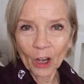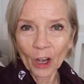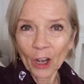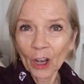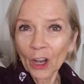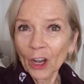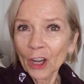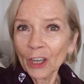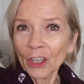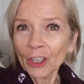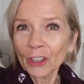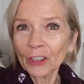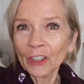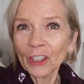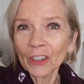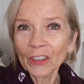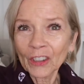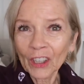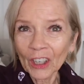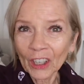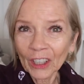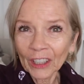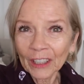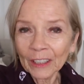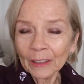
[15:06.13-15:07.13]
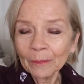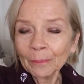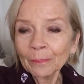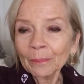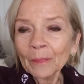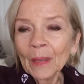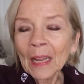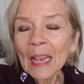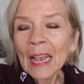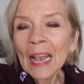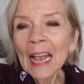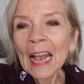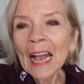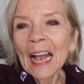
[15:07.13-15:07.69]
her design.